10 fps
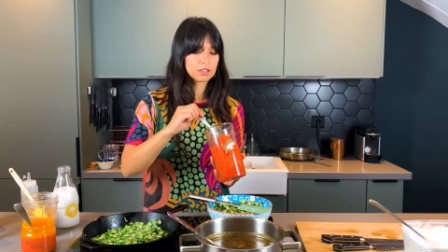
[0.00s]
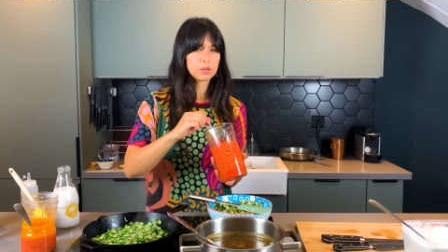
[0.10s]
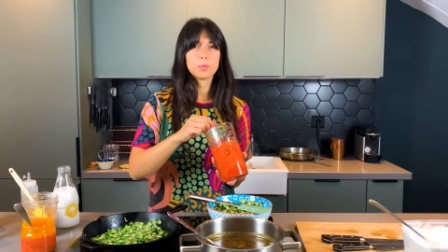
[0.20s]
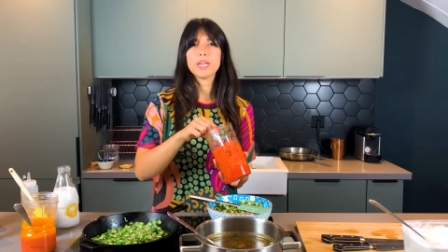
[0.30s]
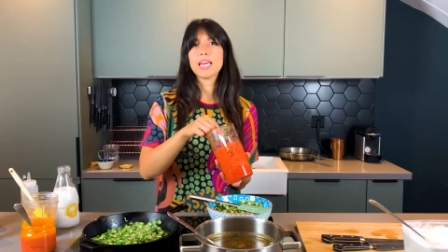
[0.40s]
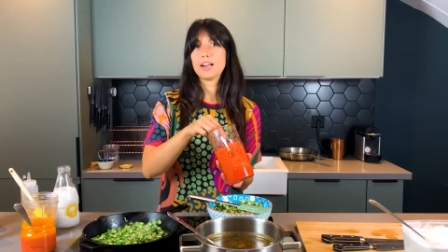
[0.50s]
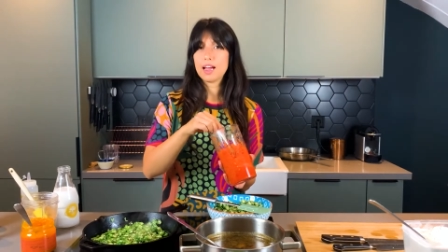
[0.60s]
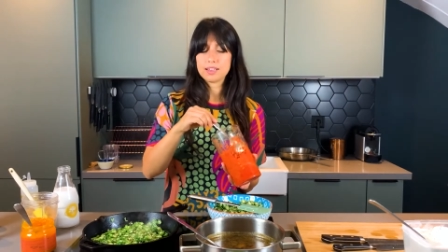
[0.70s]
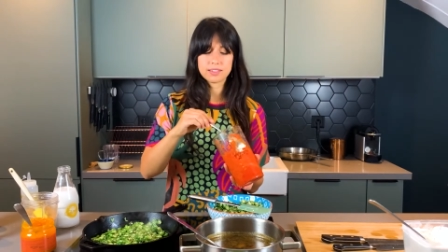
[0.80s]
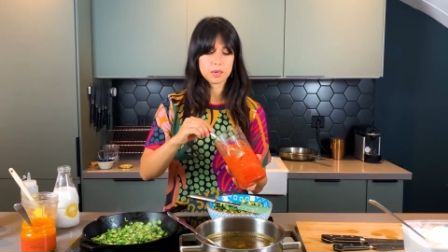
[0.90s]
We can
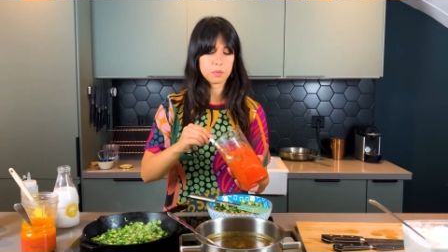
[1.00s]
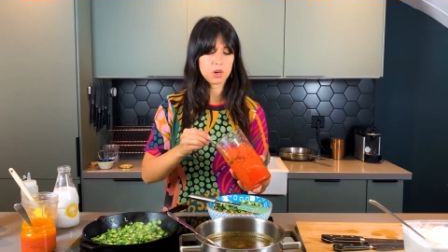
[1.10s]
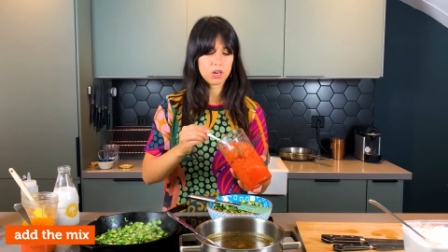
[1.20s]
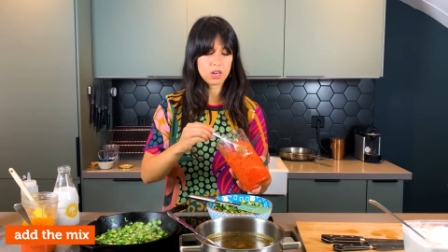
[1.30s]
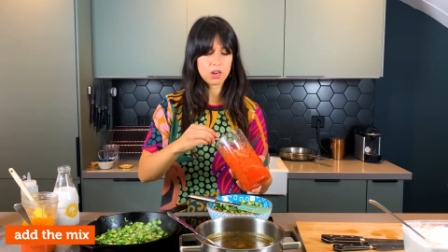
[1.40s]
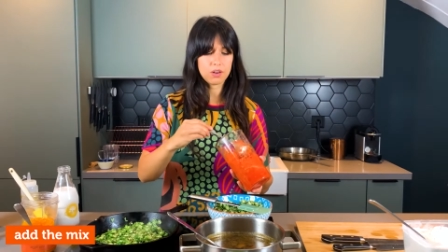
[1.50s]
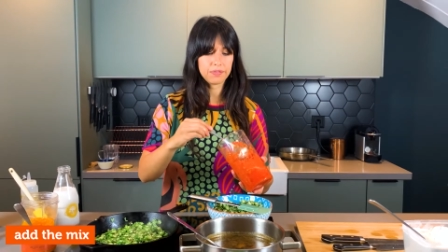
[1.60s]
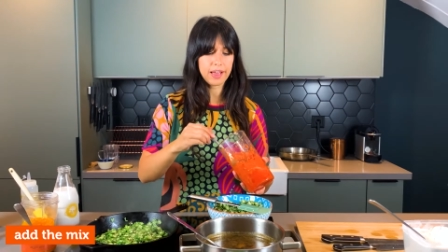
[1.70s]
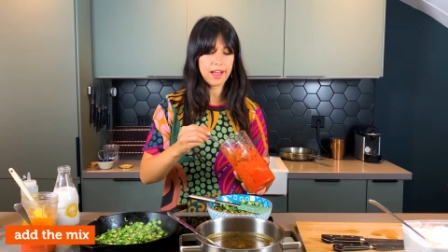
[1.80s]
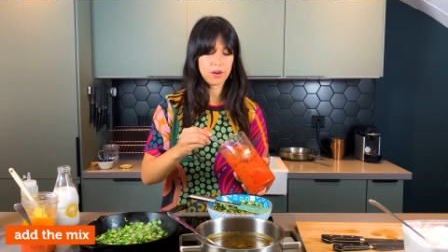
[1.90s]
add some
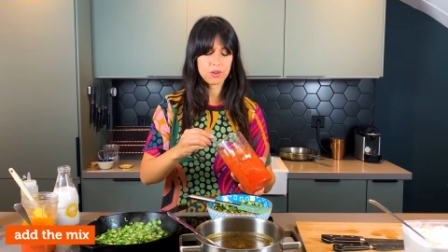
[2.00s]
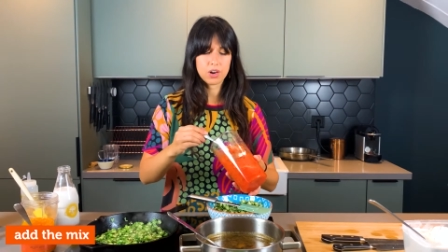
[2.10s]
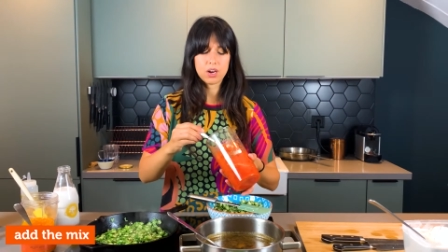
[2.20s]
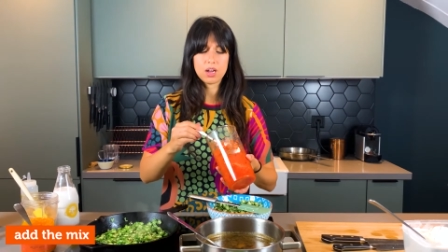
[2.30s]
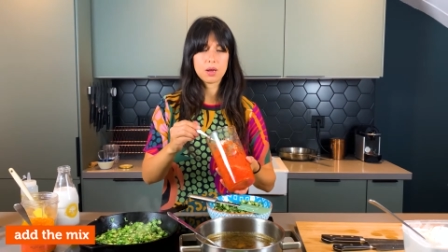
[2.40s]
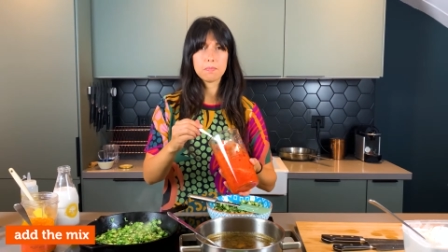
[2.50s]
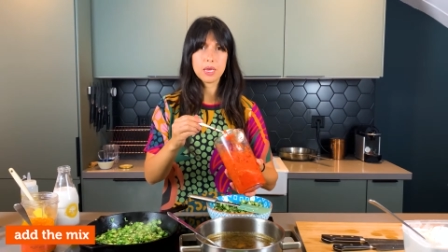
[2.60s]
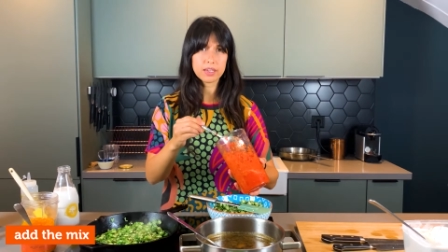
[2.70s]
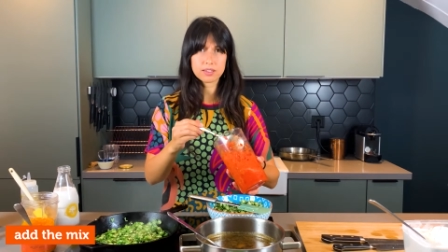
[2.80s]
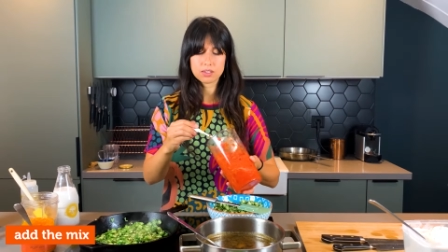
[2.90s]
of our
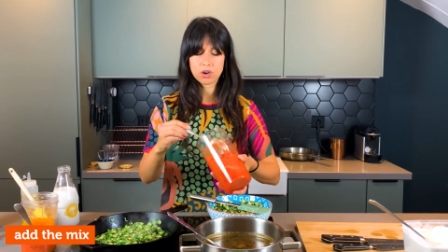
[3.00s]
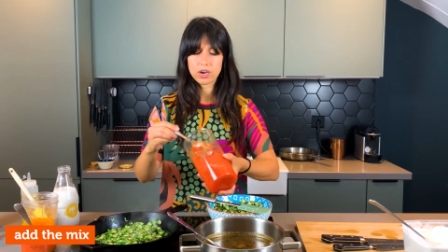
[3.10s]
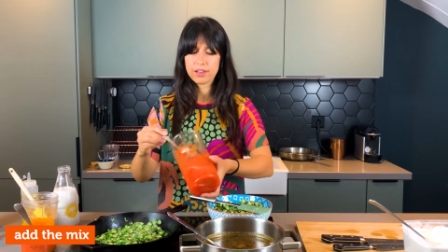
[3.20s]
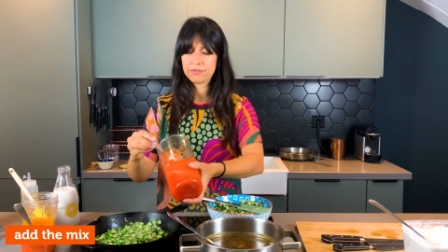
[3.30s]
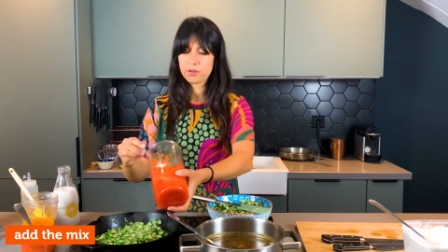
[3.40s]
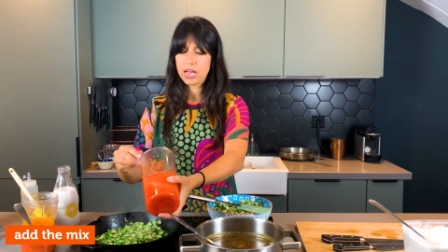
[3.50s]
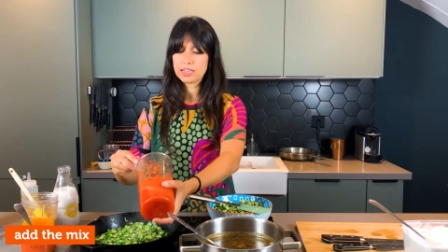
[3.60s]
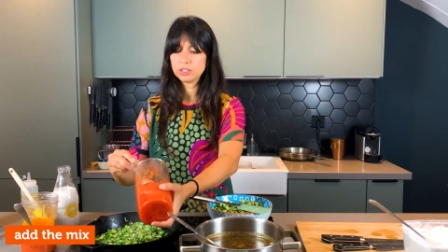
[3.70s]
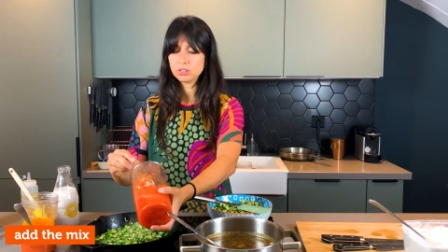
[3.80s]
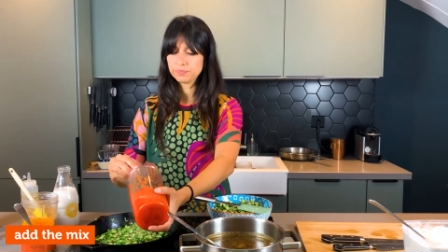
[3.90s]
mix, our
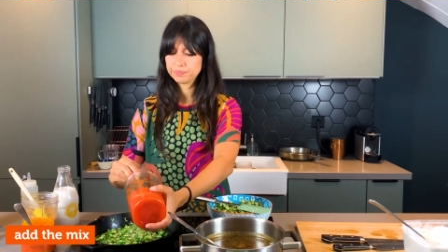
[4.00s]
refogado.